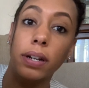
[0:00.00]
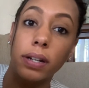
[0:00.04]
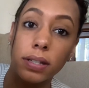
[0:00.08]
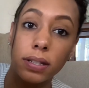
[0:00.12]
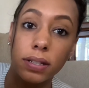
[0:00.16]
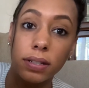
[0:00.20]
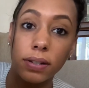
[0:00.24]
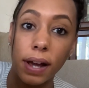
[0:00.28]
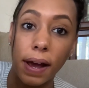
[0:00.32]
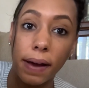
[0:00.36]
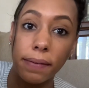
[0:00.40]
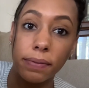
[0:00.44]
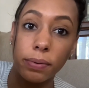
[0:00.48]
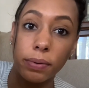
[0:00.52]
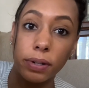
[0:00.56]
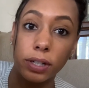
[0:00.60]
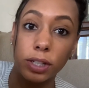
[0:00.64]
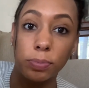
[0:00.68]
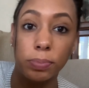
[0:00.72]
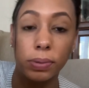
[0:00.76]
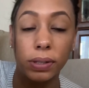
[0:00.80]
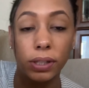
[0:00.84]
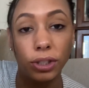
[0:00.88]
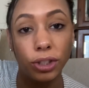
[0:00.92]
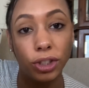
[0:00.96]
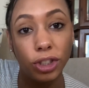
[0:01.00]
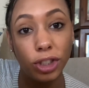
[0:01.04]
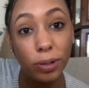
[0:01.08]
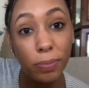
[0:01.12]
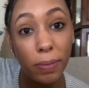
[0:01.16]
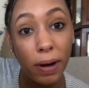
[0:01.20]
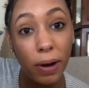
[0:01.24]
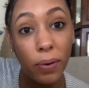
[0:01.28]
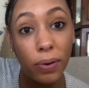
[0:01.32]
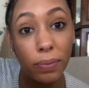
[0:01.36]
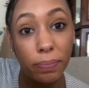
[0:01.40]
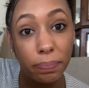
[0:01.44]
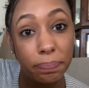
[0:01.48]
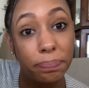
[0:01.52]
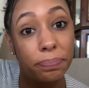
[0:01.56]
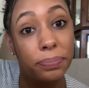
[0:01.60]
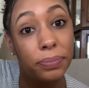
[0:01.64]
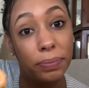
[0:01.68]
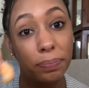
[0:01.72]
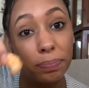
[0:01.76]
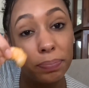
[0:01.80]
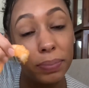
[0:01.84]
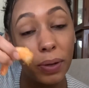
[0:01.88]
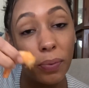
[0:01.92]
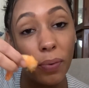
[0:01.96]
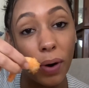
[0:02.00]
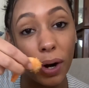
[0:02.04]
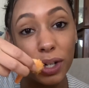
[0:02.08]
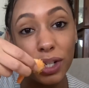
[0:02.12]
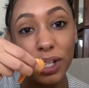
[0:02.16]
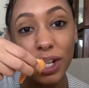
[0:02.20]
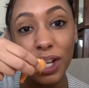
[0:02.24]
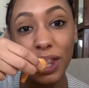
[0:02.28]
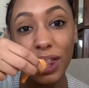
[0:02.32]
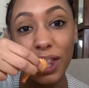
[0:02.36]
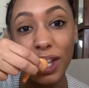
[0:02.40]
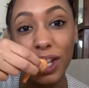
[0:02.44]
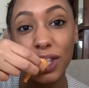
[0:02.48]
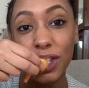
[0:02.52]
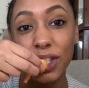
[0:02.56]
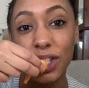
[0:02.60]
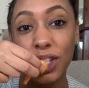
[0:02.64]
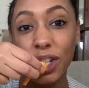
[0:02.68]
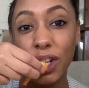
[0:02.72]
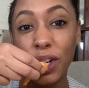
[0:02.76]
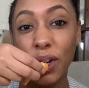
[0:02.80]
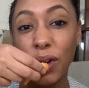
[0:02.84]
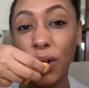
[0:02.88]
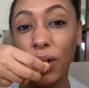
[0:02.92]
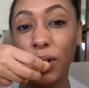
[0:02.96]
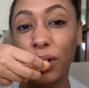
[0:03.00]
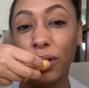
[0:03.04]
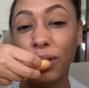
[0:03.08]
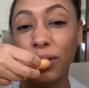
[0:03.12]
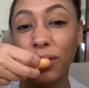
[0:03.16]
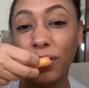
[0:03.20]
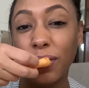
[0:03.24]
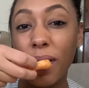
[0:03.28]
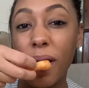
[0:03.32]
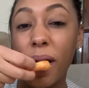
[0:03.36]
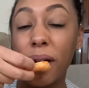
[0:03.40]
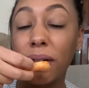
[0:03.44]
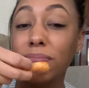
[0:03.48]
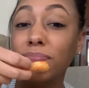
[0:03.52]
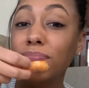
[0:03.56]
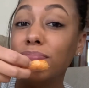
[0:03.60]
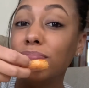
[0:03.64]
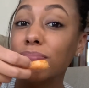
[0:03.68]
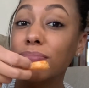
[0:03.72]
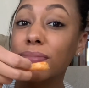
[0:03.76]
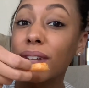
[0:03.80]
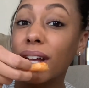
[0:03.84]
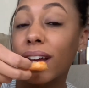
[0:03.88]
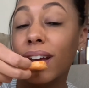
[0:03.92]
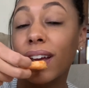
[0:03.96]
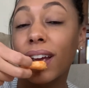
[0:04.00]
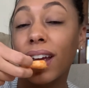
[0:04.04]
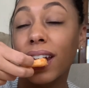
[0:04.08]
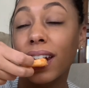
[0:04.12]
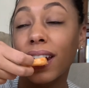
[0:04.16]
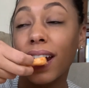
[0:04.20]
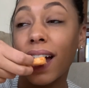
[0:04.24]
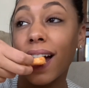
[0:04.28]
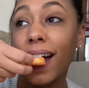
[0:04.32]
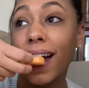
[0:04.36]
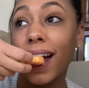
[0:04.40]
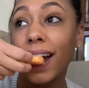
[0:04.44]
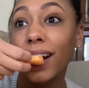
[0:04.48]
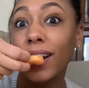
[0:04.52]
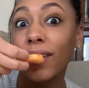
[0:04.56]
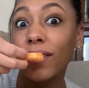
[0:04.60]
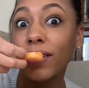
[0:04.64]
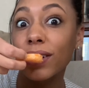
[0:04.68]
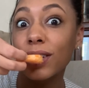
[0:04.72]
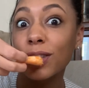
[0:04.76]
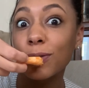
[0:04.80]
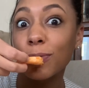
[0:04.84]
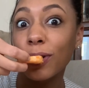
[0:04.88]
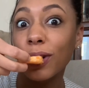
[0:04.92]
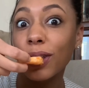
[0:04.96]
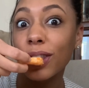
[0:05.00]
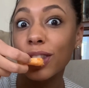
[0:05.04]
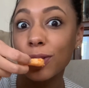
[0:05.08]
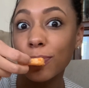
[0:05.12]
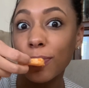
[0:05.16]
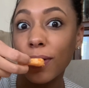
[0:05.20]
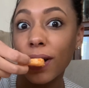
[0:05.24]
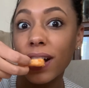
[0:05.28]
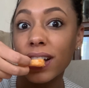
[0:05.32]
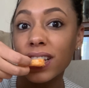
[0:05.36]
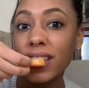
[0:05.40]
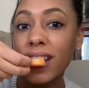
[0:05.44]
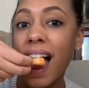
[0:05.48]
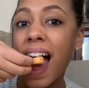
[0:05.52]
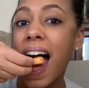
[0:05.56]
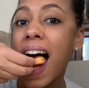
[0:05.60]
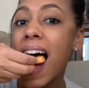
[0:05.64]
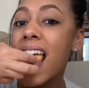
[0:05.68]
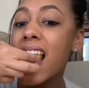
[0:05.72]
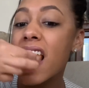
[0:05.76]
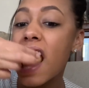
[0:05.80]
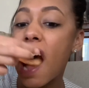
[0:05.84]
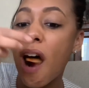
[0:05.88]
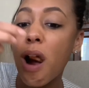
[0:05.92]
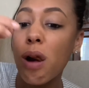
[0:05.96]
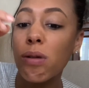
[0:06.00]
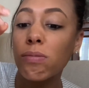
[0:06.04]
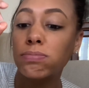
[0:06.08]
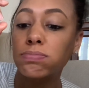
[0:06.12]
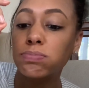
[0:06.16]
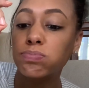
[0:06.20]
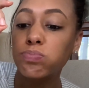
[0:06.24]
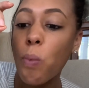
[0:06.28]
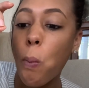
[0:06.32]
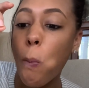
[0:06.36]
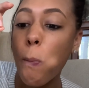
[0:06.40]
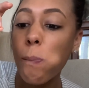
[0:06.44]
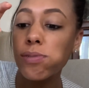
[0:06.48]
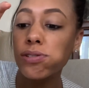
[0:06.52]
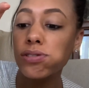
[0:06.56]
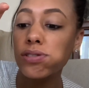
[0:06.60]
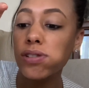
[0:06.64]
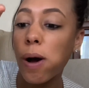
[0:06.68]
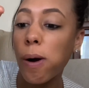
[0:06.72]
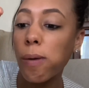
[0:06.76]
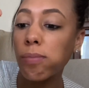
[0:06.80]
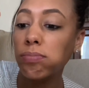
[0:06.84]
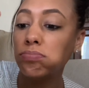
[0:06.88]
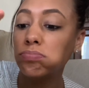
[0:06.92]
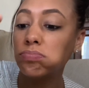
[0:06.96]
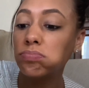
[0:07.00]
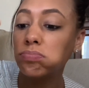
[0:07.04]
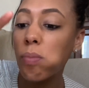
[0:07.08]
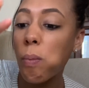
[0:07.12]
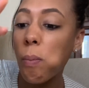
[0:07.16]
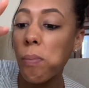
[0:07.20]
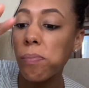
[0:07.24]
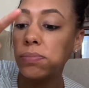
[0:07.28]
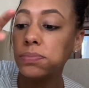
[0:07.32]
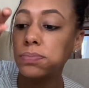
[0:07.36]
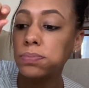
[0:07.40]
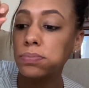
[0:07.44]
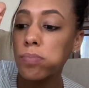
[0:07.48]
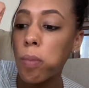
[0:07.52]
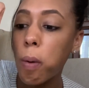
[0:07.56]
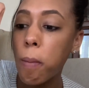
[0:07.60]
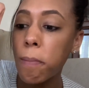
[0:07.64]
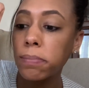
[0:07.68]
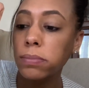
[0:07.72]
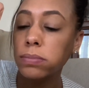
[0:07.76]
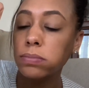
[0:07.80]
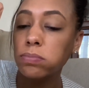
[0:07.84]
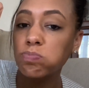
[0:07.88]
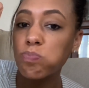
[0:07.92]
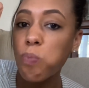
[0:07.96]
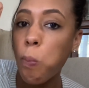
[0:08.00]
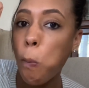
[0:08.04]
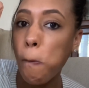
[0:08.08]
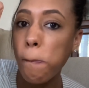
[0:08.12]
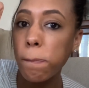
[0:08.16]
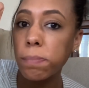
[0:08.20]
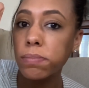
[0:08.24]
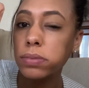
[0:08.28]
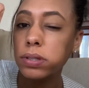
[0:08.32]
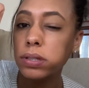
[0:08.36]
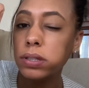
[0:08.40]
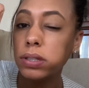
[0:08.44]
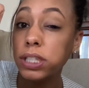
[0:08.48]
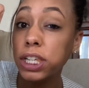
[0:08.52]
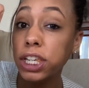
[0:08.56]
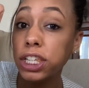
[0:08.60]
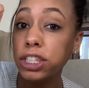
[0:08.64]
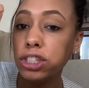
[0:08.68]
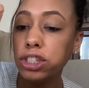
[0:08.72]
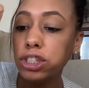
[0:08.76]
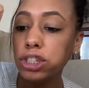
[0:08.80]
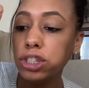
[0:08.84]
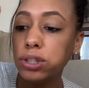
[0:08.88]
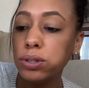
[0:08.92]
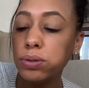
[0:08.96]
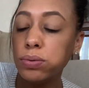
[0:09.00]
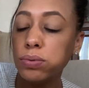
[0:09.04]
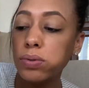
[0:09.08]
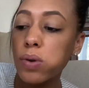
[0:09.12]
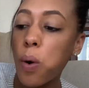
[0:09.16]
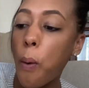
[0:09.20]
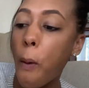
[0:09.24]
until afterwards because she might be watching this too. And I don't want to spoil the surprise. So, stay tuned.